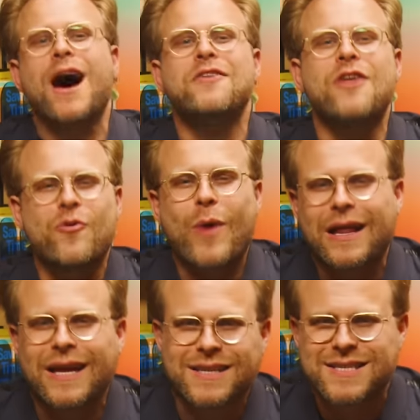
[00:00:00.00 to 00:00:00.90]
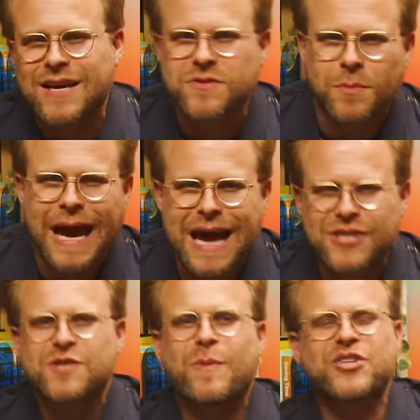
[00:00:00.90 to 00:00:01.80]
Another way I like to save some
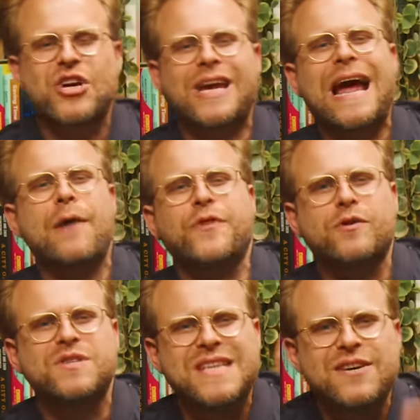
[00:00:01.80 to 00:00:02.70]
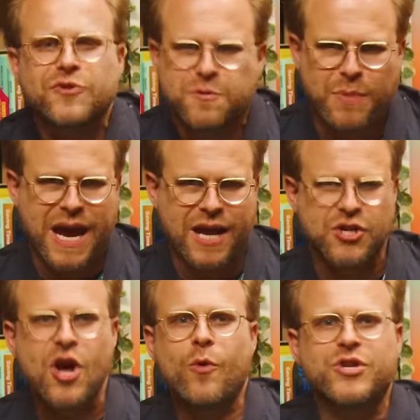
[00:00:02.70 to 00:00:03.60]
cash is by checking out their deals
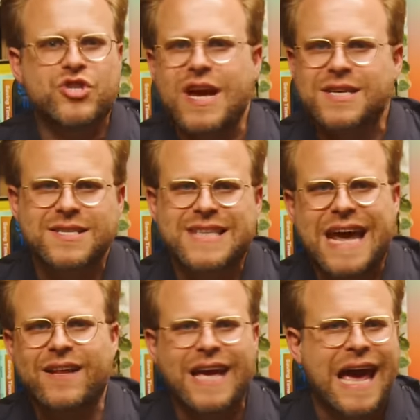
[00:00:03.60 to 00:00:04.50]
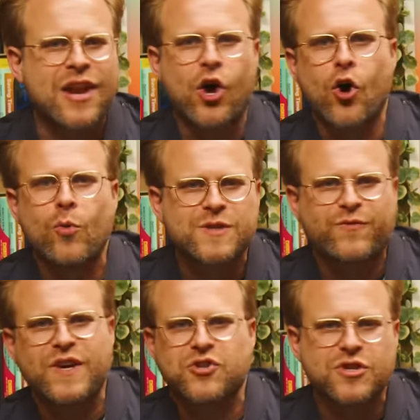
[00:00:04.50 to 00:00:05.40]
page, which changes daily and always
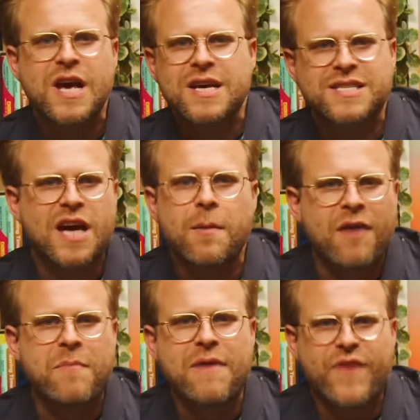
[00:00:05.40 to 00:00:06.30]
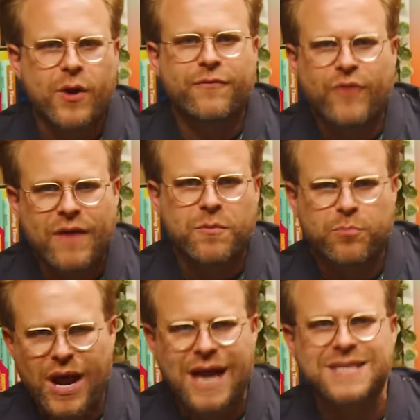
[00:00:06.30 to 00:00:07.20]
features some of my very favorite
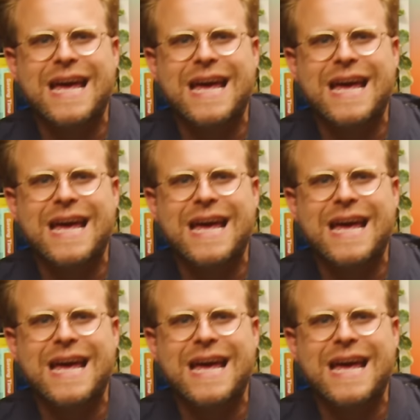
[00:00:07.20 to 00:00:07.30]
brands.